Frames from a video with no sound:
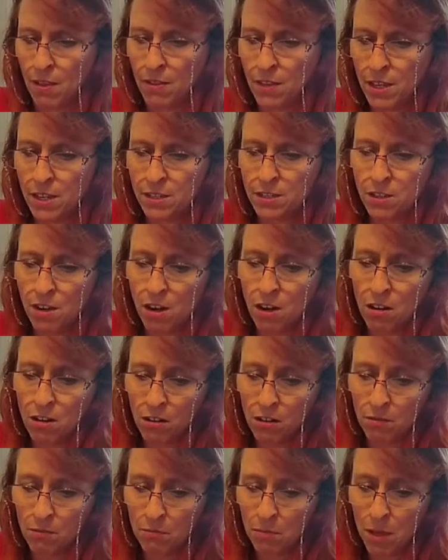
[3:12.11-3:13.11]
These are
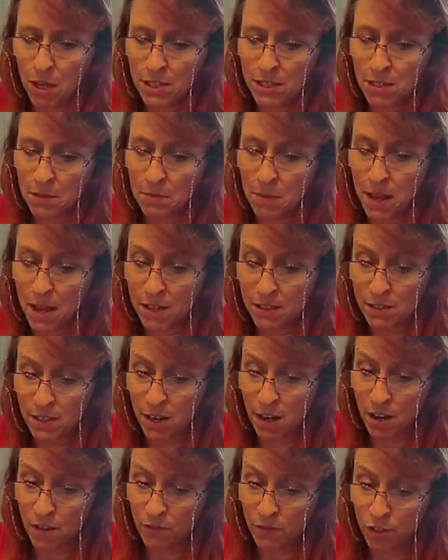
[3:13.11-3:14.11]
plastic bags that
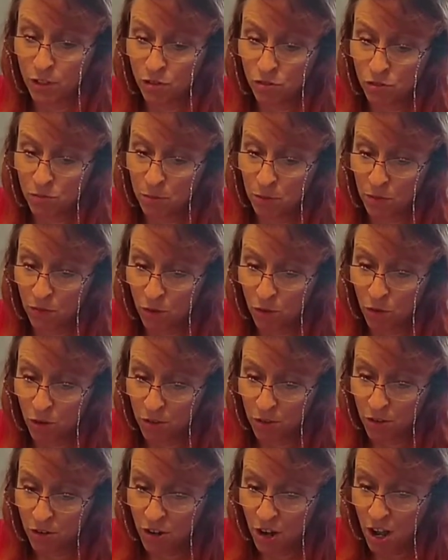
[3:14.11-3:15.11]
I've used before.
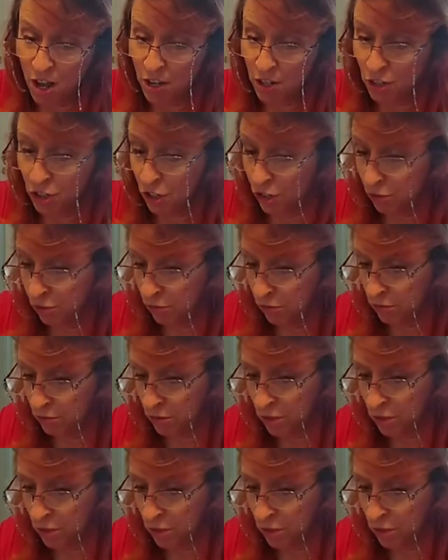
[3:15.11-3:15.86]
They're not new.